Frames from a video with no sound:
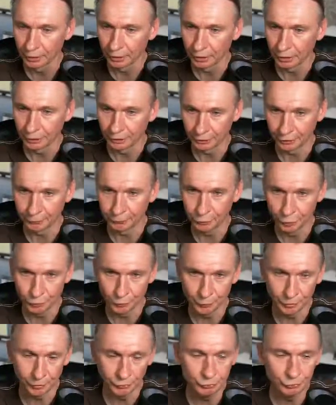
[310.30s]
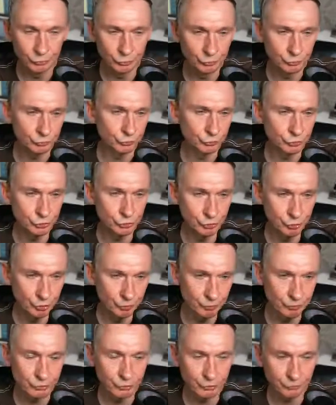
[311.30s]
And I'm going to
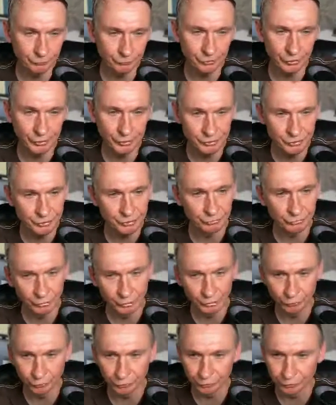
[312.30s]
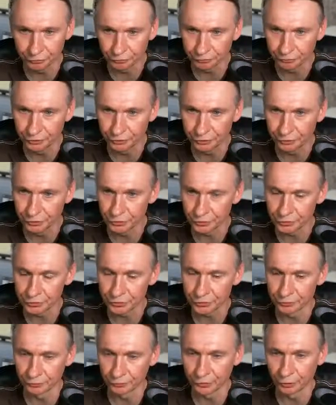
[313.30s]
show some things in other videos
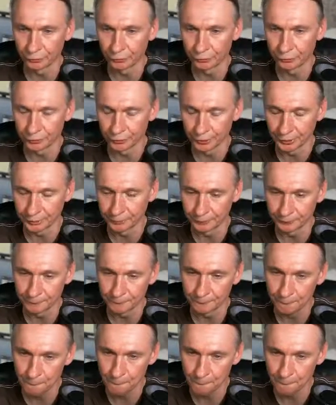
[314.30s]
on how you can